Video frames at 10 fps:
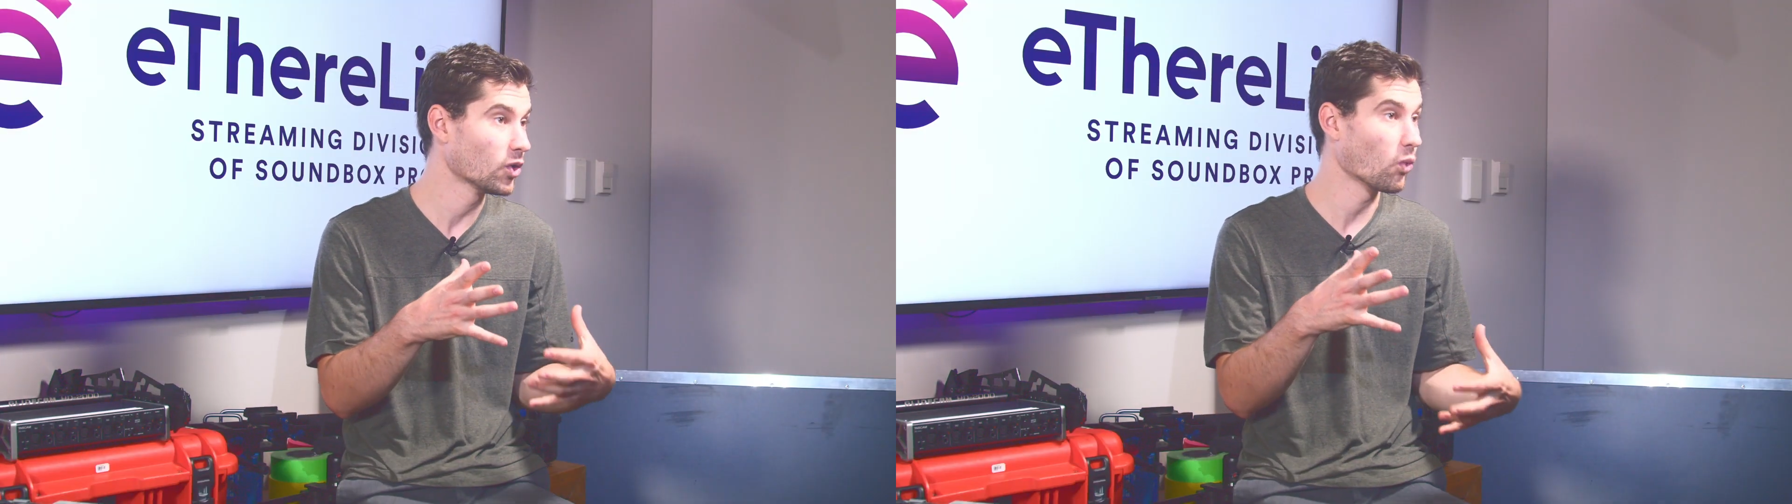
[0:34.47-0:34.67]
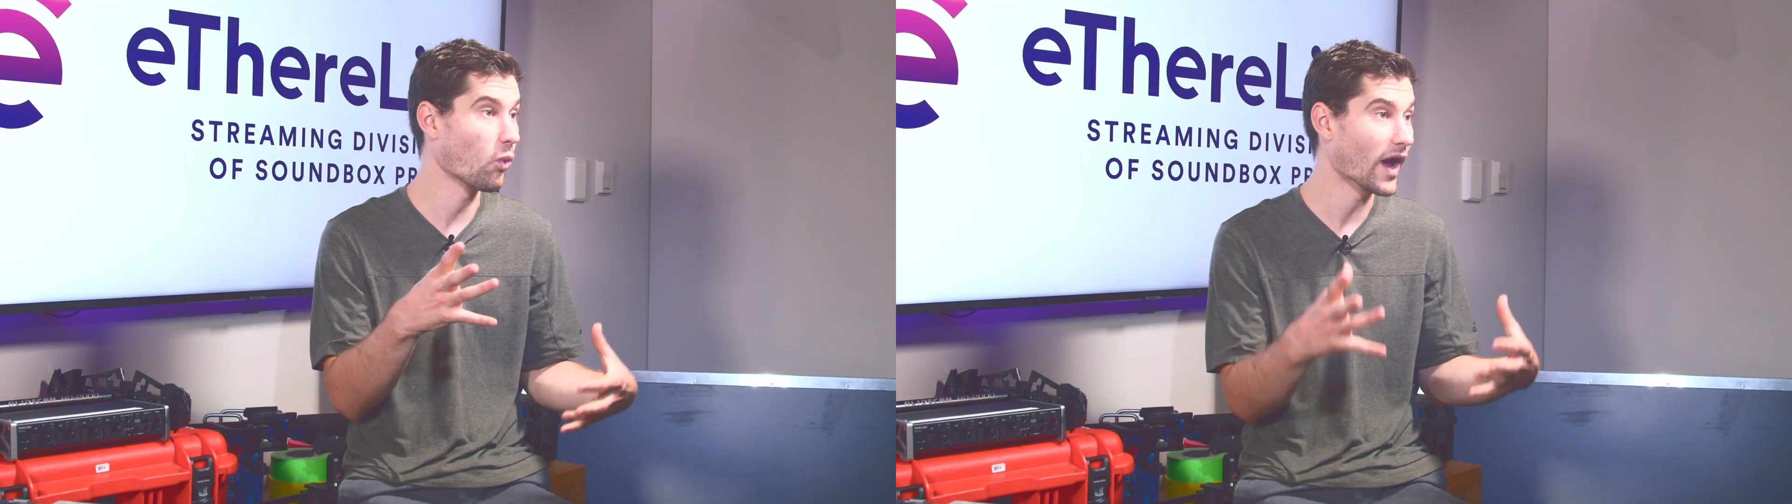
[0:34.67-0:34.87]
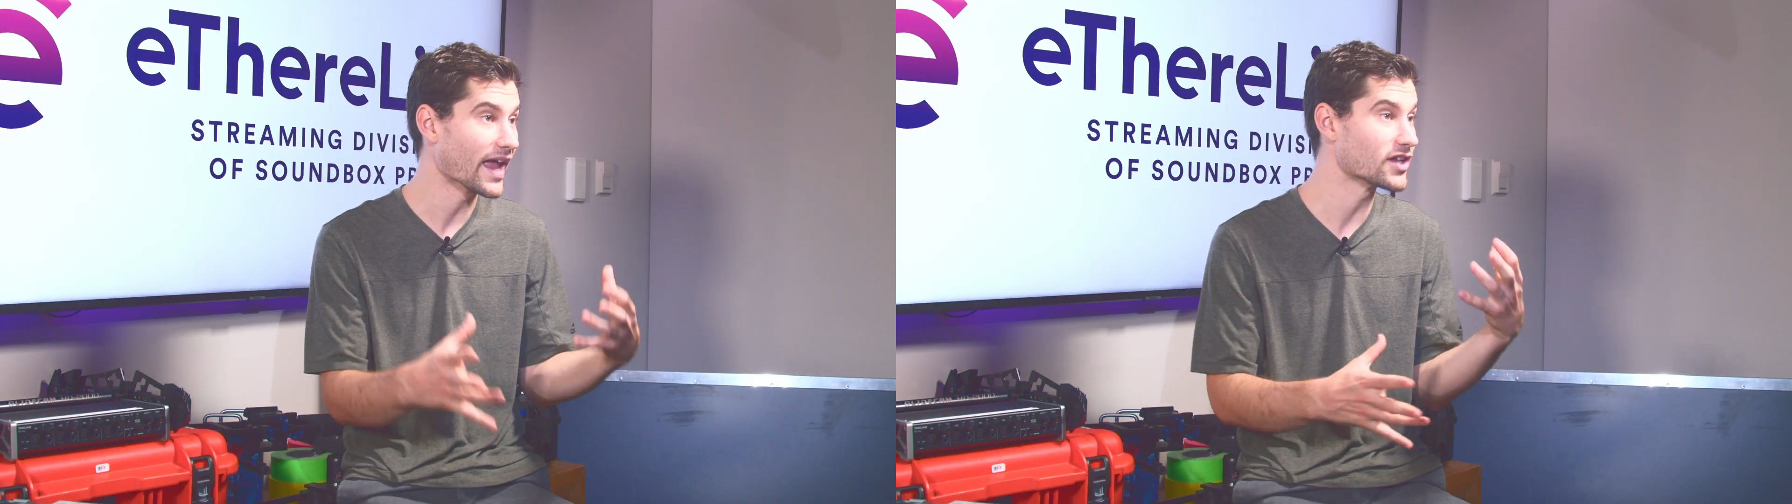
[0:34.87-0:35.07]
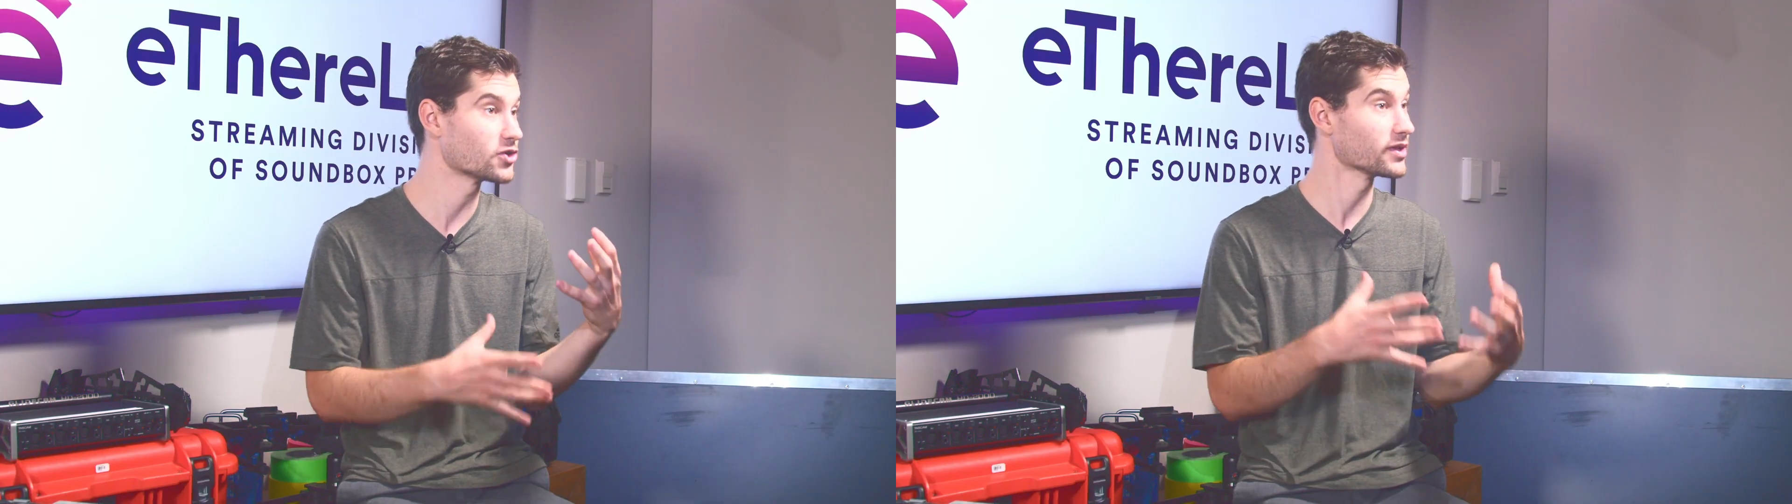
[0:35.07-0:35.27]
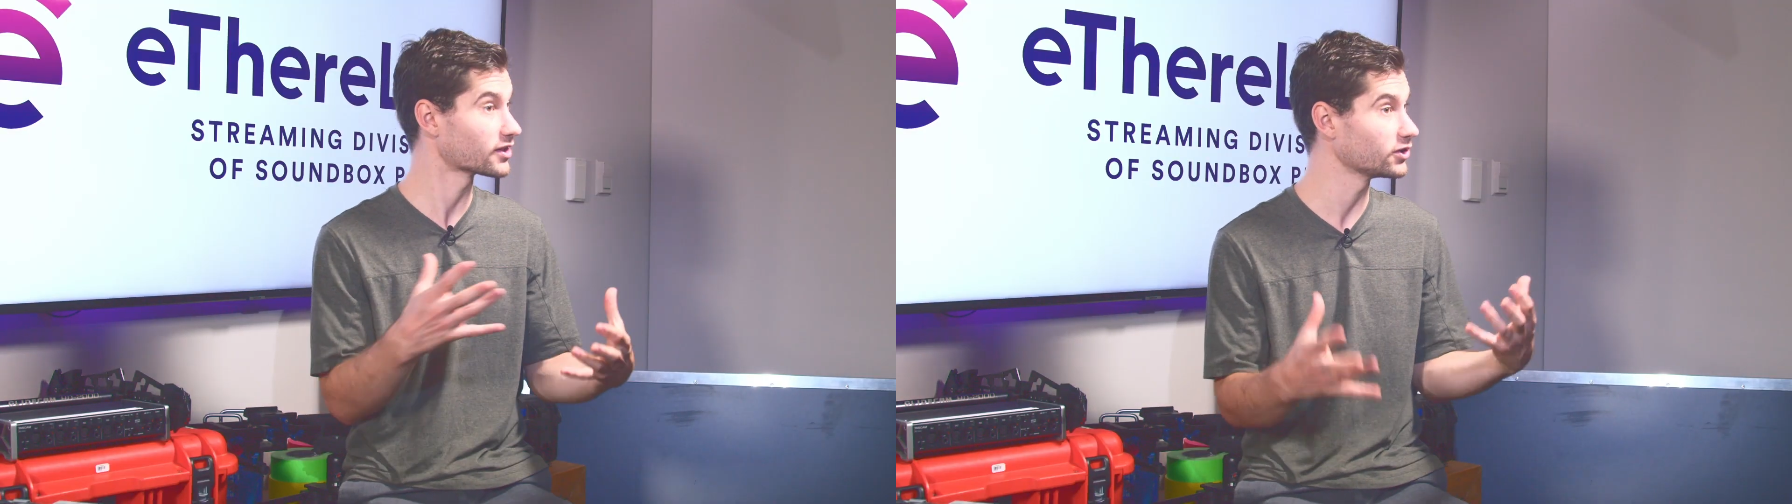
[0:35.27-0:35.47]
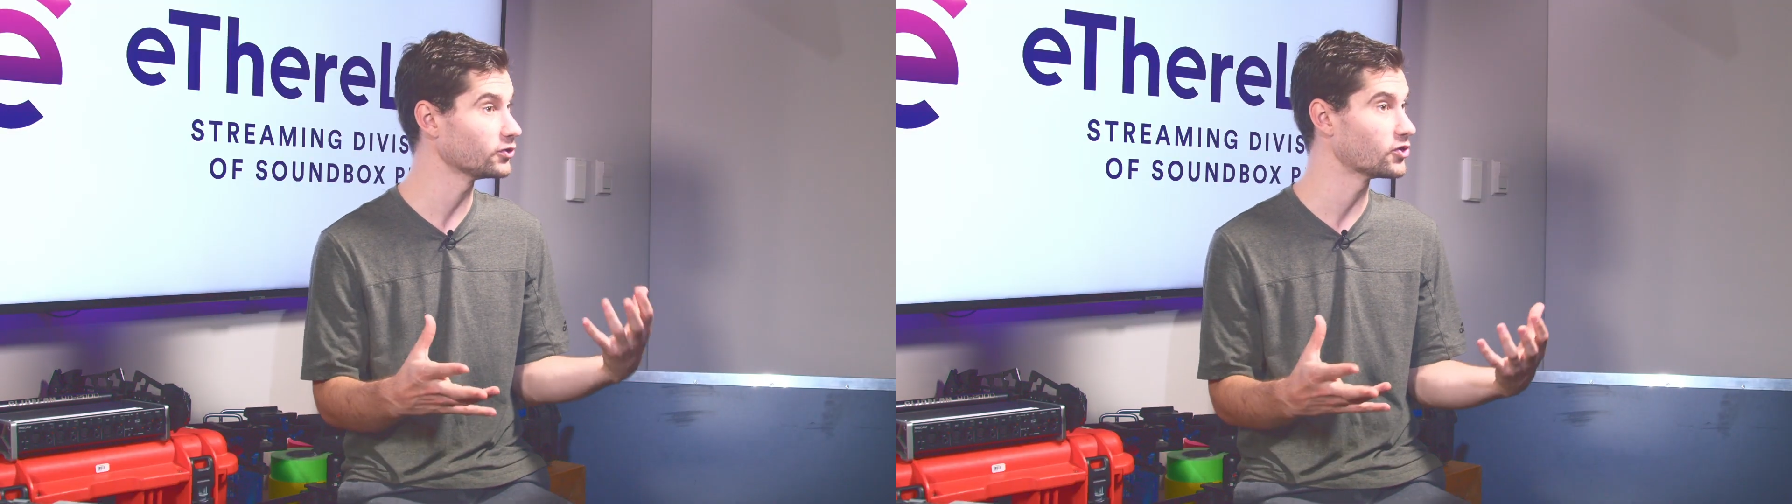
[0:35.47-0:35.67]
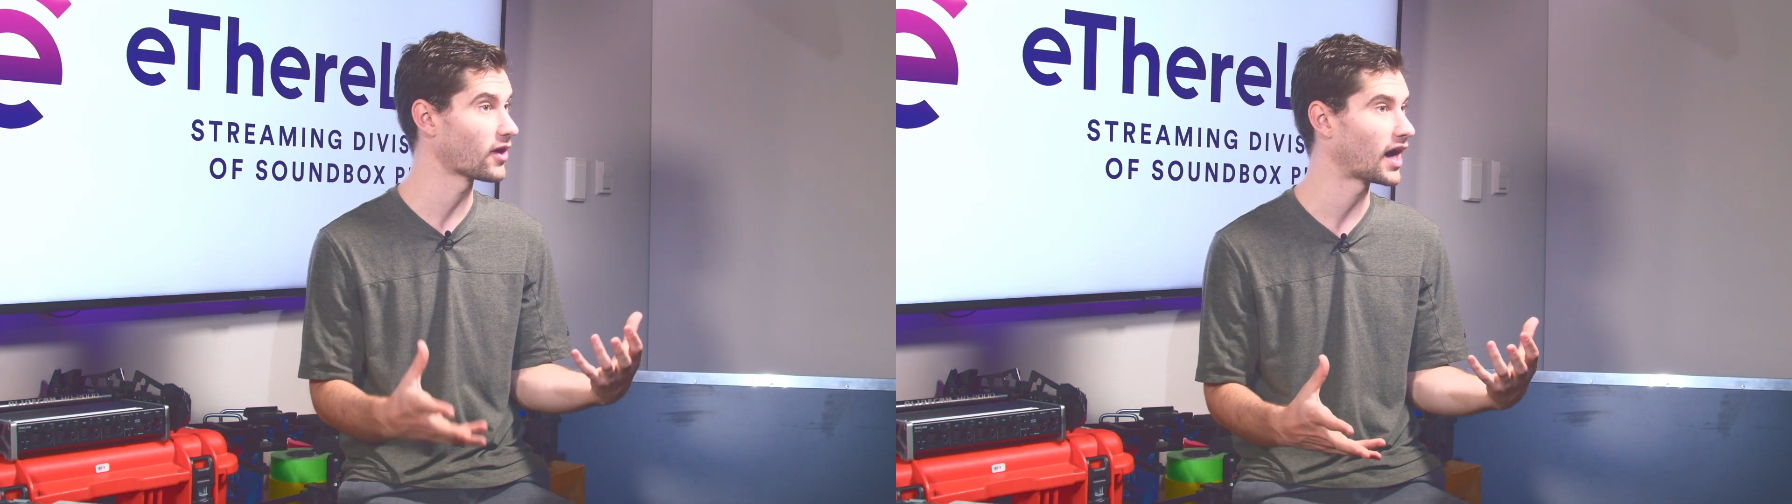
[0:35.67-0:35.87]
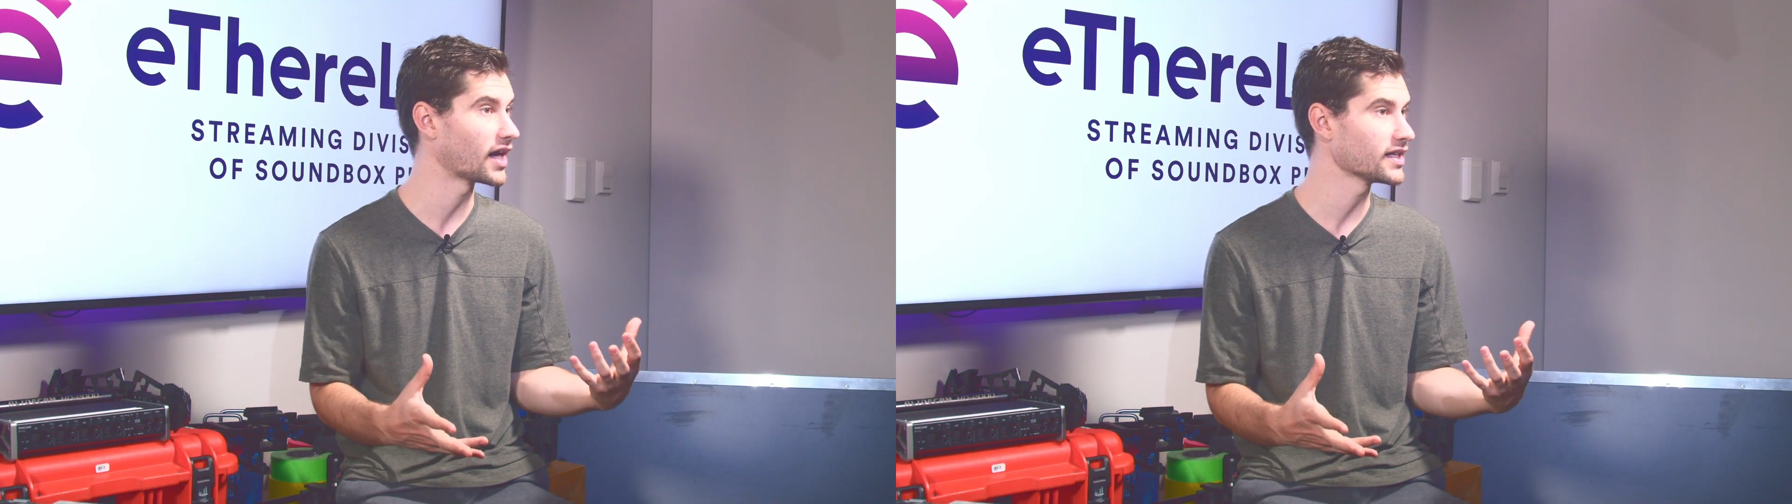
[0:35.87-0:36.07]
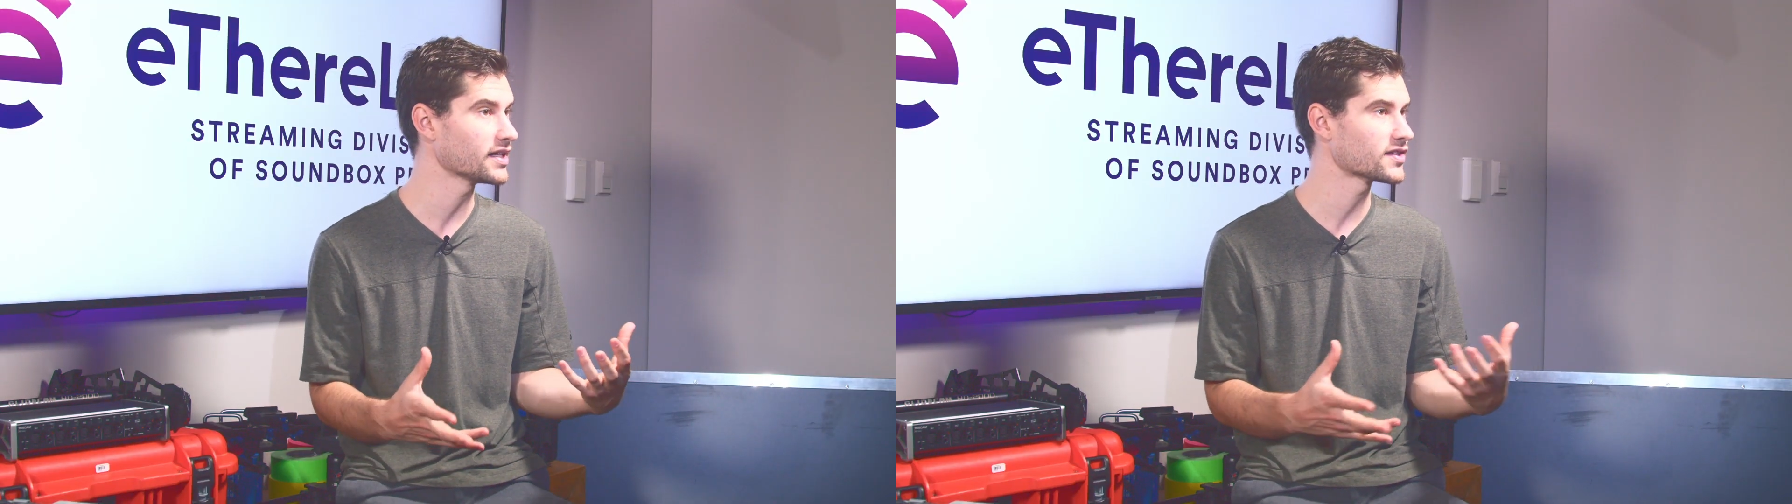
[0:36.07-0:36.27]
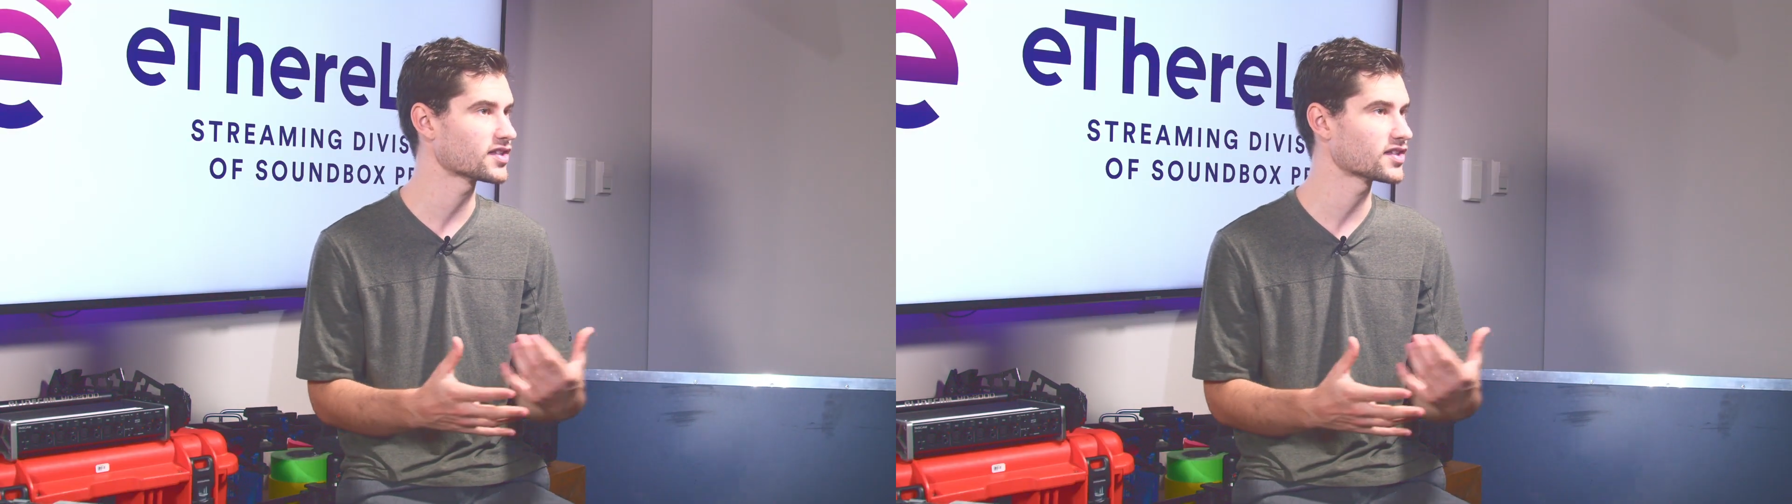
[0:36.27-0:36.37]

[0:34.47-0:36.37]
way to include your audience.